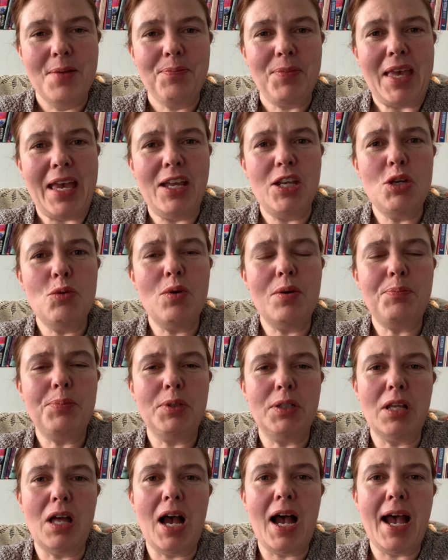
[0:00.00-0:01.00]
Can you
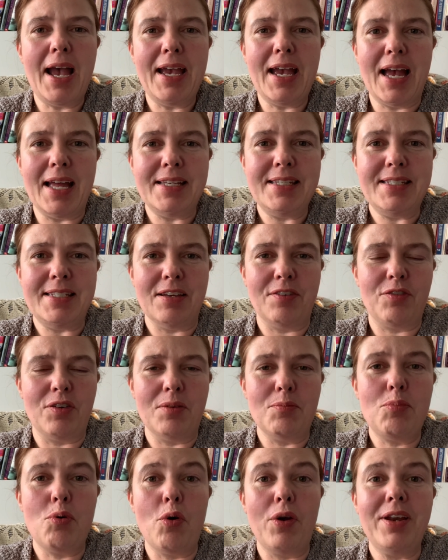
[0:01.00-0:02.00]
apply a
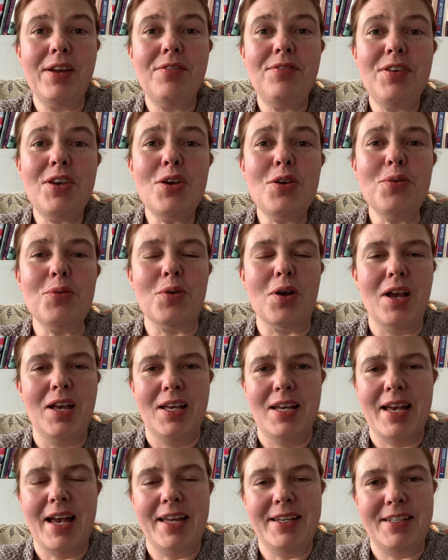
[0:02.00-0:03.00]
different point of view,
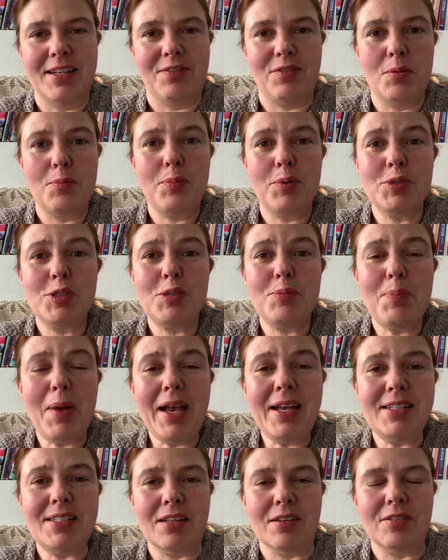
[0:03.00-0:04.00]
a different
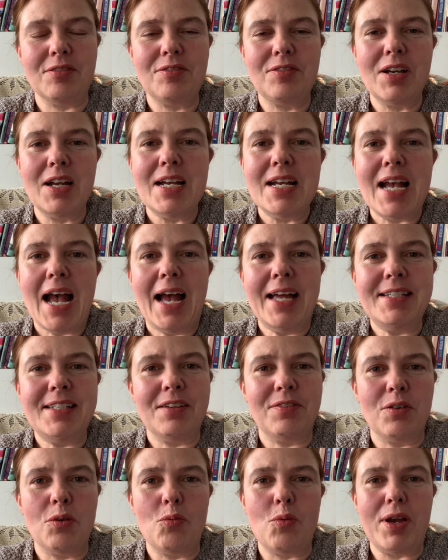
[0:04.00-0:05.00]
perspective, a
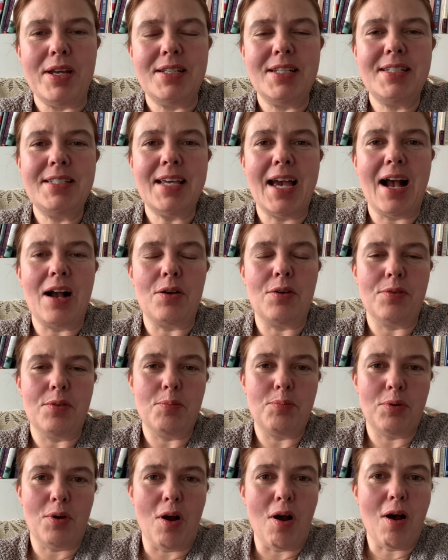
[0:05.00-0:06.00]
different way to tackle the
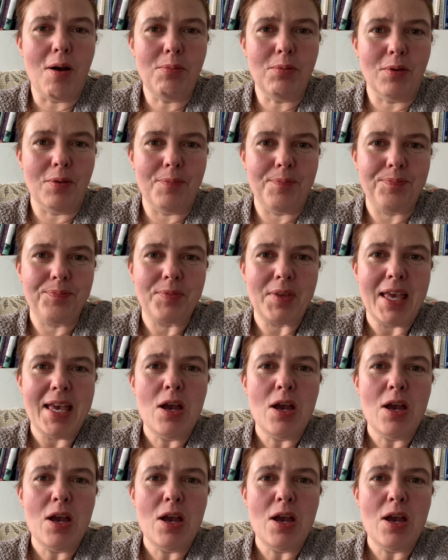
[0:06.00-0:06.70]
problem?